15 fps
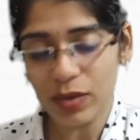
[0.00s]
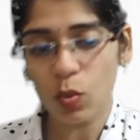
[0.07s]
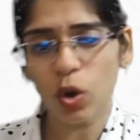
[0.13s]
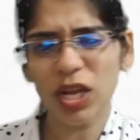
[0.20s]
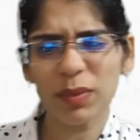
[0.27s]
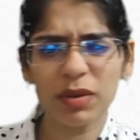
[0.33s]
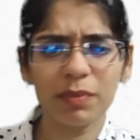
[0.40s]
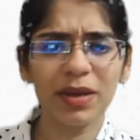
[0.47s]
What
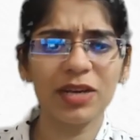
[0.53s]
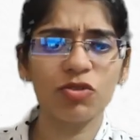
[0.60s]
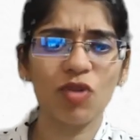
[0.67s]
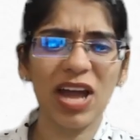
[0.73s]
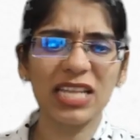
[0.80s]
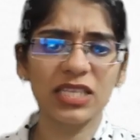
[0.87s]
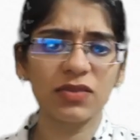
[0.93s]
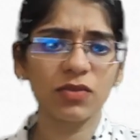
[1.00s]
do you mean by
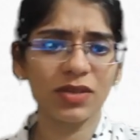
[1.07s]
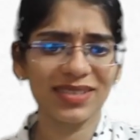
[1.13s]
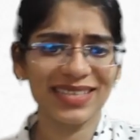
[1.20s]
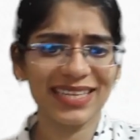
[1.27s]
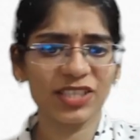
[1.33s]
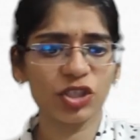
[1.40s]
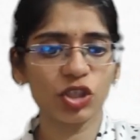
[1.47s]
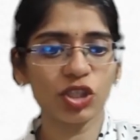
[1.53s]
transverse
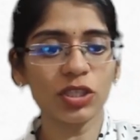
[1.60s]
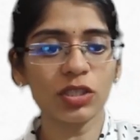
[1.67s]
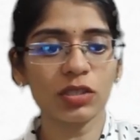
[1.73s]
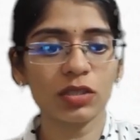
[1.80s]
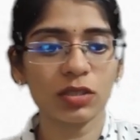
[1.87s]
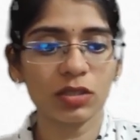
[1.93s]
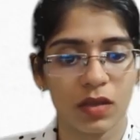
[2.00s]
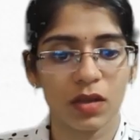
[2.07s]
section?
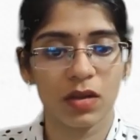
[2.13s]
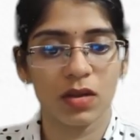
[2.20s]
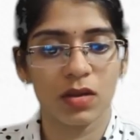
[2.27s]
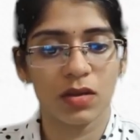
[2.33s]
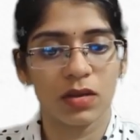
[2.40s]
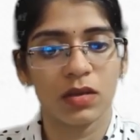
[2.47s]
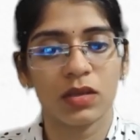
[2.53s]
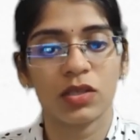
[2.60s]

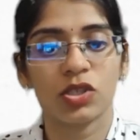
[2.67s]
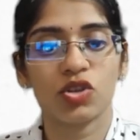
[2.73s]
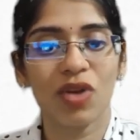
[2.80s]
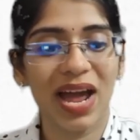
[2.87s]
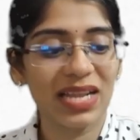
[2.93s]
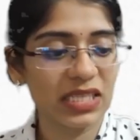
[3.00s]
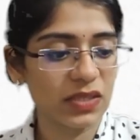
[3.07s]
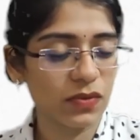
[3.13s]

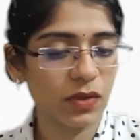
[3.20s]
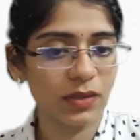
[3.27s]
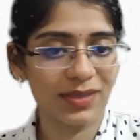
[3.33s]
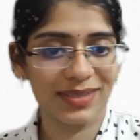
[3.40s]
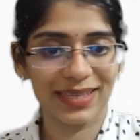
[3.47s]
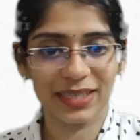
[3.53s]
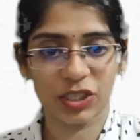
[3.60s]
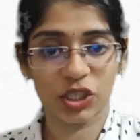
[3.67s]
Transverse
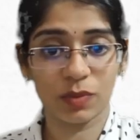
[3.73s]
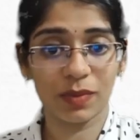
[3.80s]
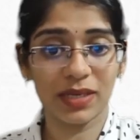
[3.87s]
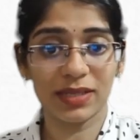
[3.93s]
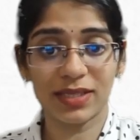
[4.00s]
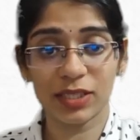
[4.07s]
section means,